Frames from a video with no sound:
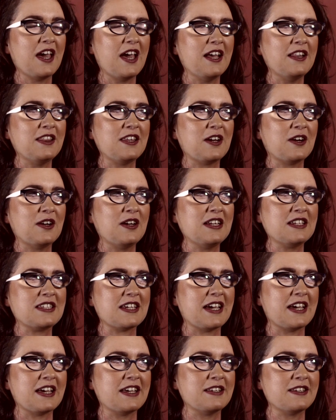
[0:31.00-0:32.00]
In the early
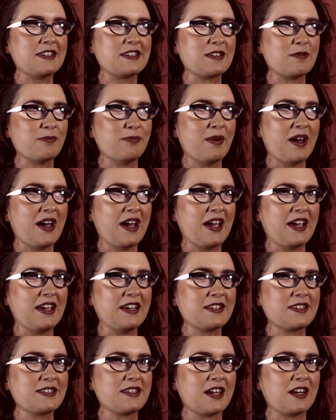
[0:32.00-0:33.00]
days, my
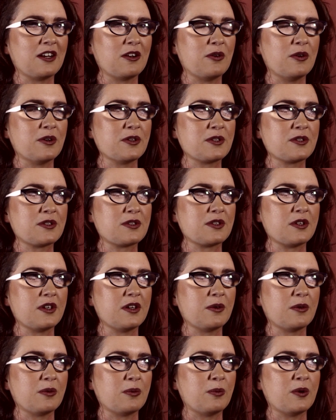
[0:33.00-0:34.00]
sight loss
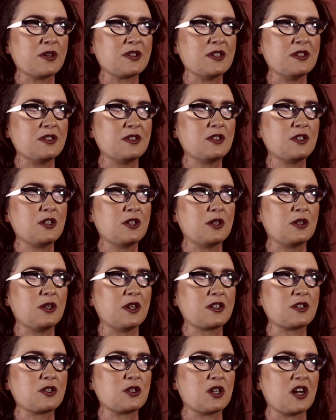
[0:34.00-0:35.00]
wasn't too
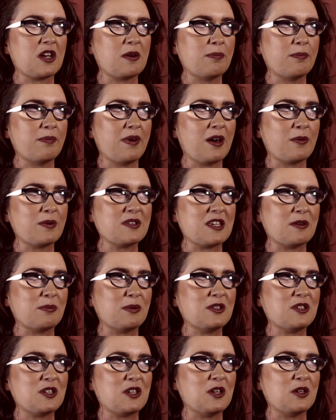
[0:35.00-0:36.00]
extreme. I was
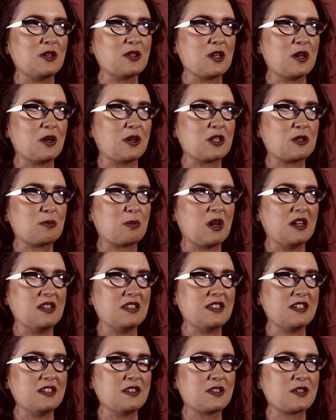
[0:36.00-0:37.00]
able to use large
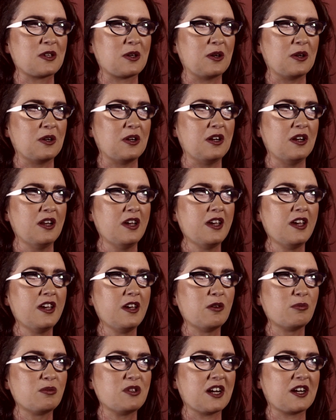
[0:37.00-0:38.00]
print in school,
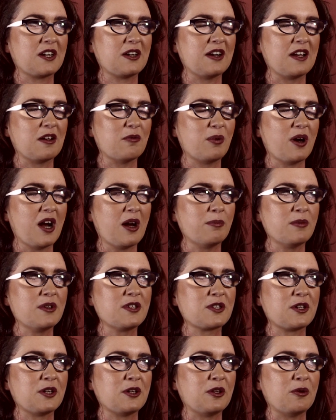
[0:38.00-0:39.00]
particularly in primary
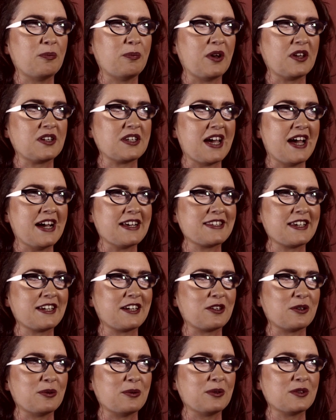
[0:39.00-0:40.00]
school, but as I
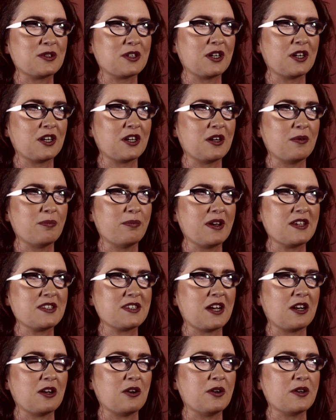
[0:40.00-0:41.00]
got older, my
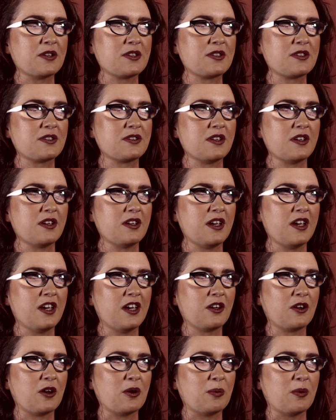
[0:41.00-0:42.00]
sight loss
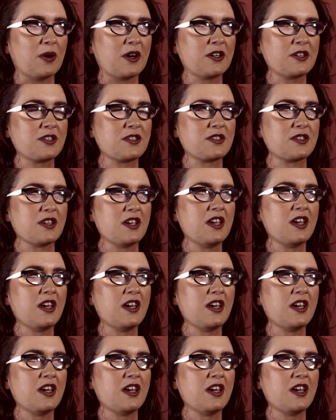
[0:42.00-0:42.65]
got worse,